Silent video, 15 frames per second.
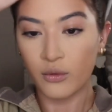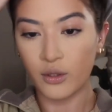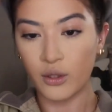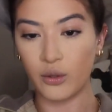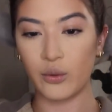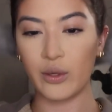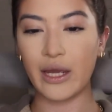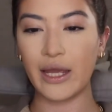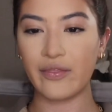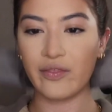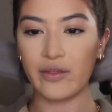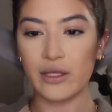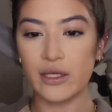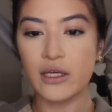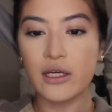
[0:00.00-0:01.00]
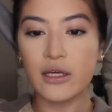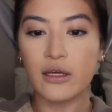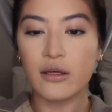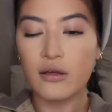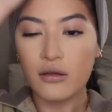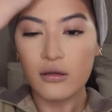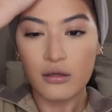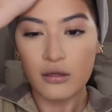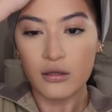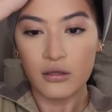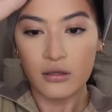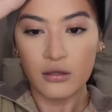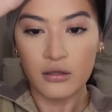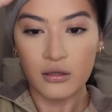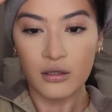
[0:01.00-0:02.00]
Okay, I think it
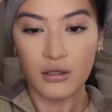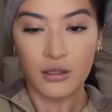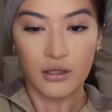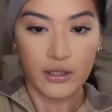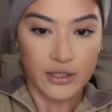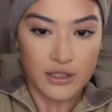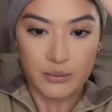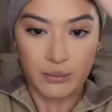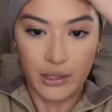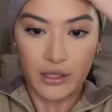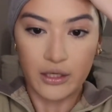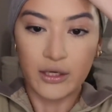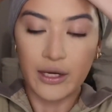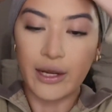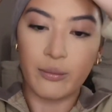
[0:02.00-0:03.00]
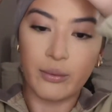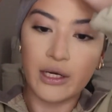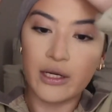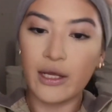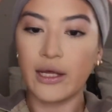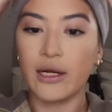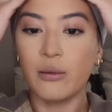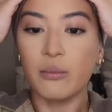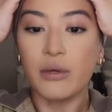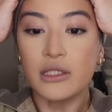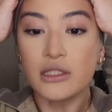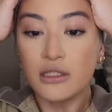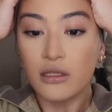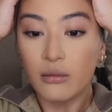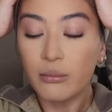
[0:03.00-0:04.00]
looks better. I went ahead and put
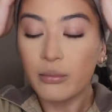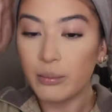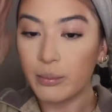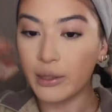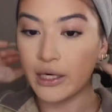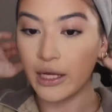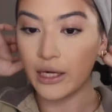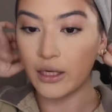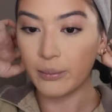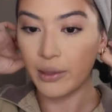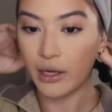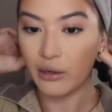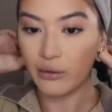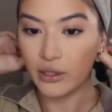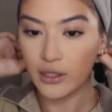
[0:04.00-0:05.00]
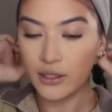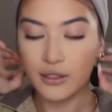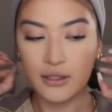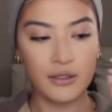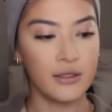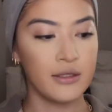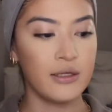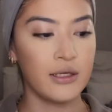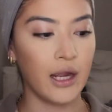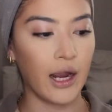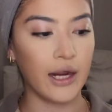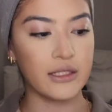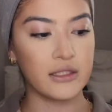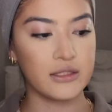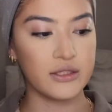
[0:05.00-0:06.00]
some banana powder. I
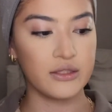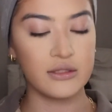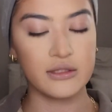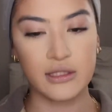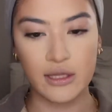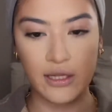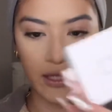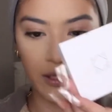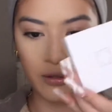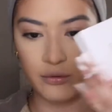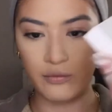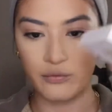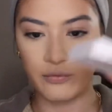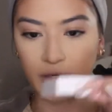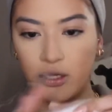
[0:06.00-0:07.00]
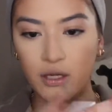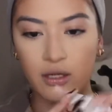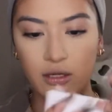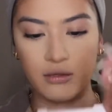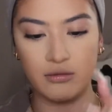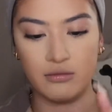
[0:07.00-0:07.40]
just used the Ofra,